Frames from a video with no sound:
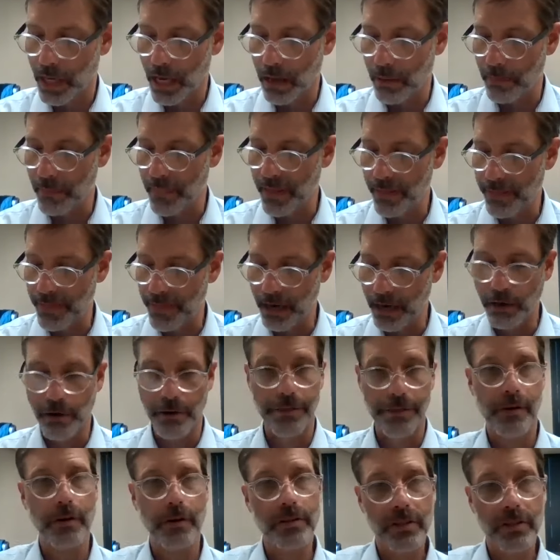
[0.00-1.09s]
Then our
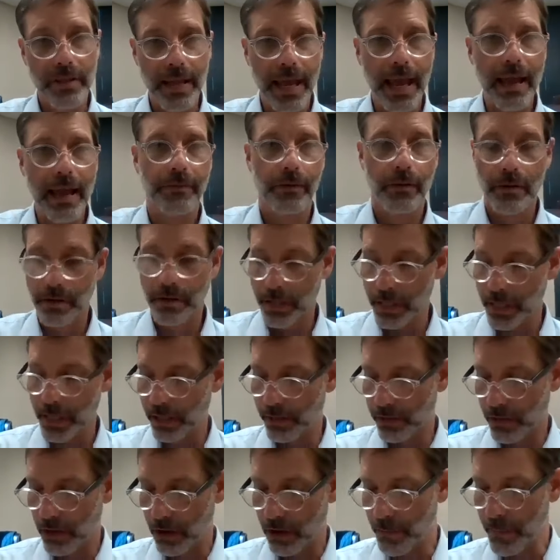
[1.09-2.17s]
third staffer
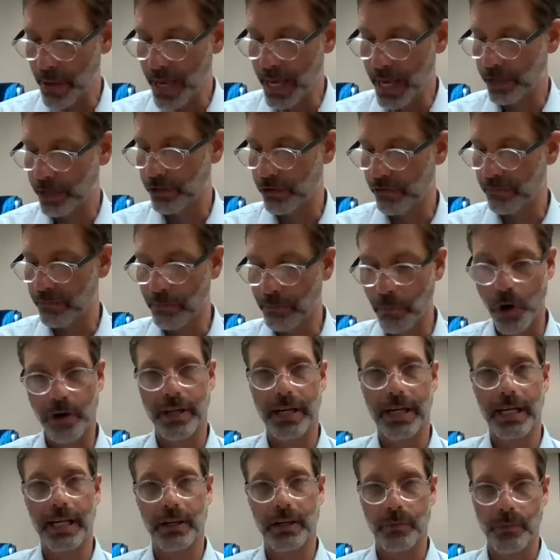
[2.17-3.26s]
is our manager of
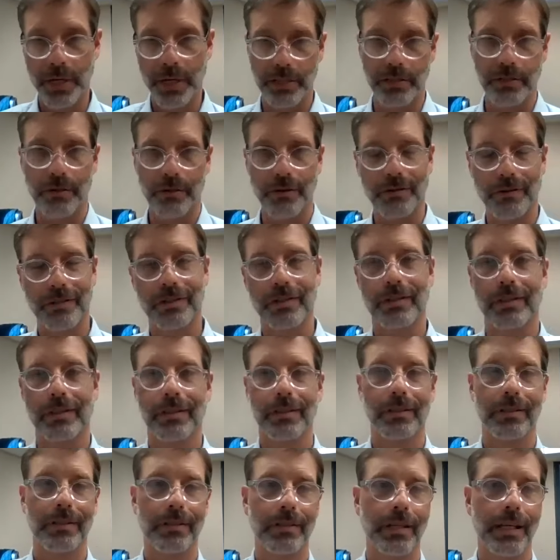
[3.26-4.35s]
marketing and research.
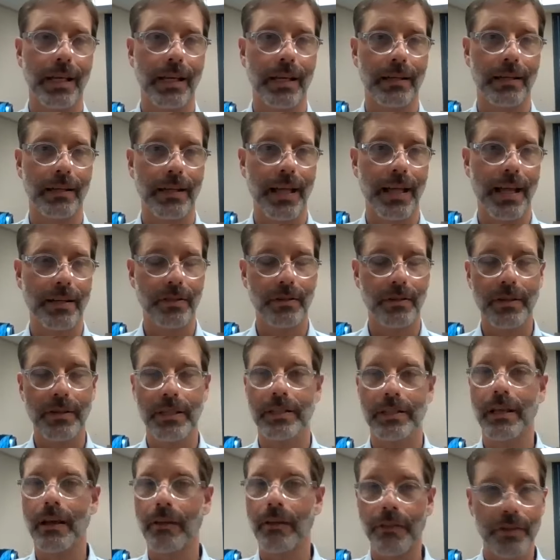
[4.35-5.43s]
And as you can
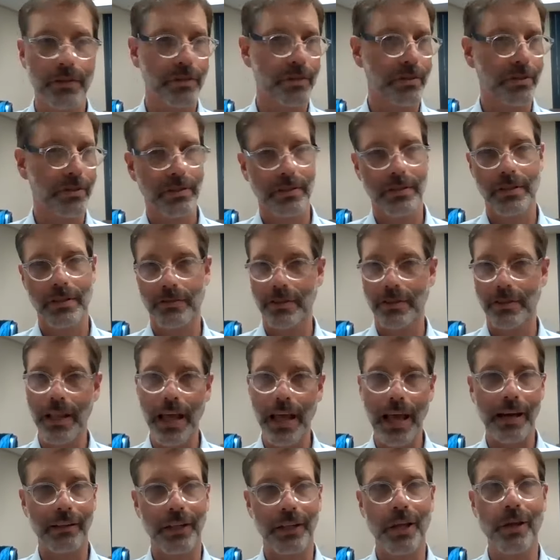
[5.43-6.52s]
tell, there's a
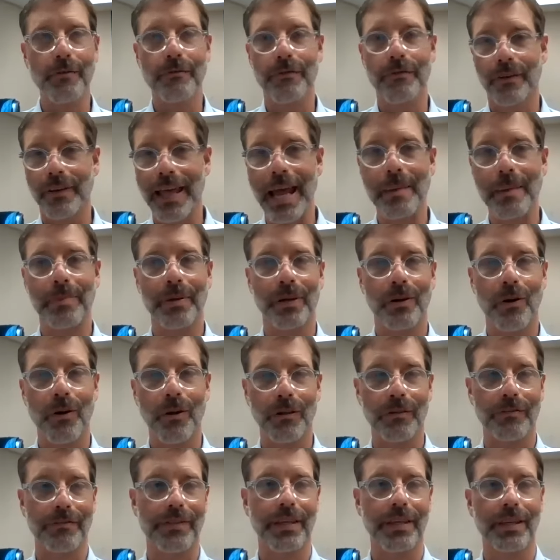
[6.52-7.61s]
lot of overlap in
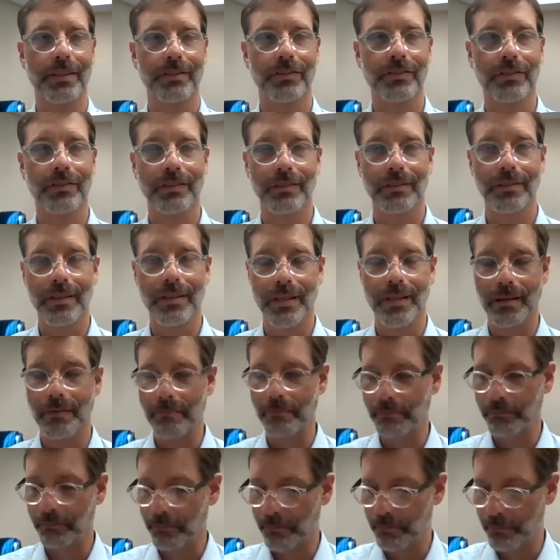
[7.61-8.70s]
all of this.
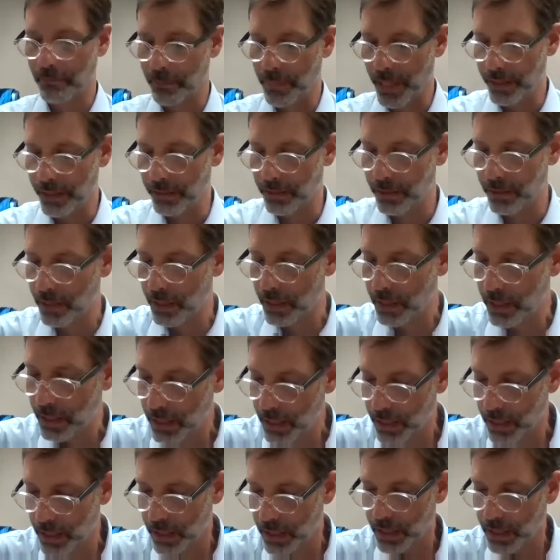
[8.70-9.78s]
But
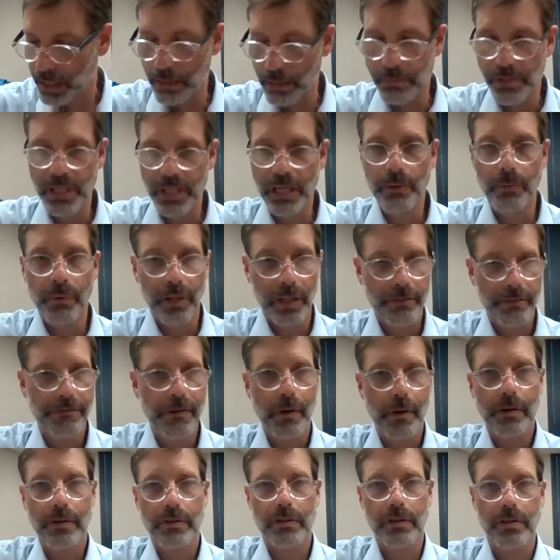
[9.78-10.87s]
she really
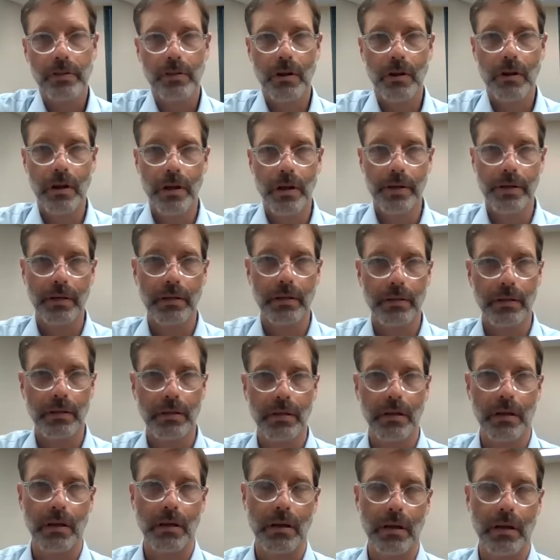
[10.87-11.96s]
focuses on
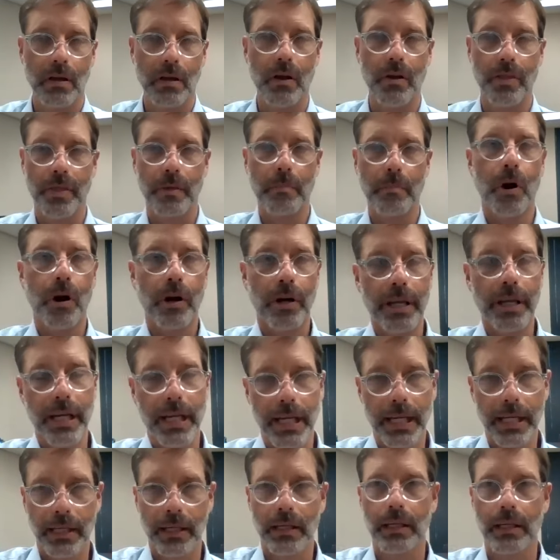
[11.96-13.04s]
the
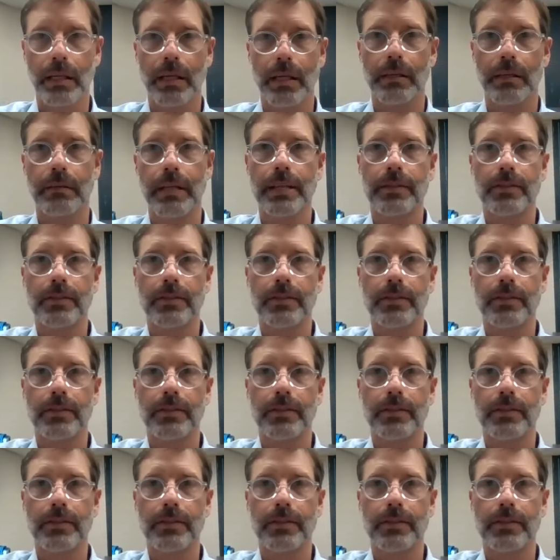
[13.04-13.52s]
marketing, and